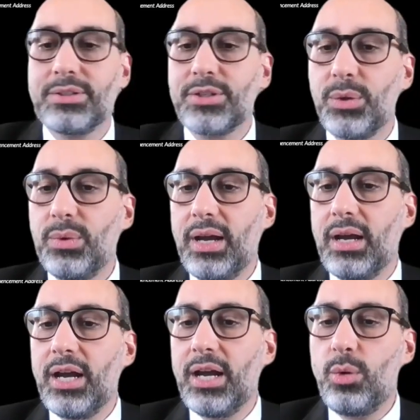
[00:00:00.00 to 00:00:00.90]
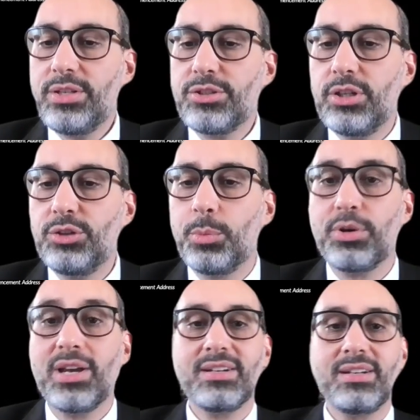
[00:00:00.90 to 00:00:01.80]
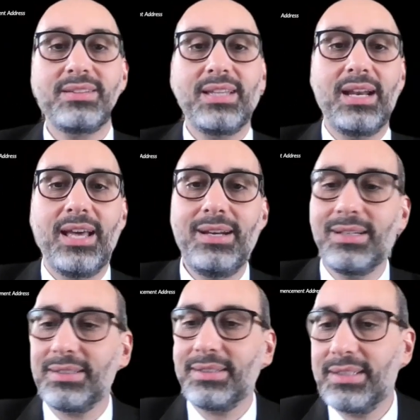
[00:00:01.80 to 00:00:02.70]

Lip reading: So a question to President Dallal,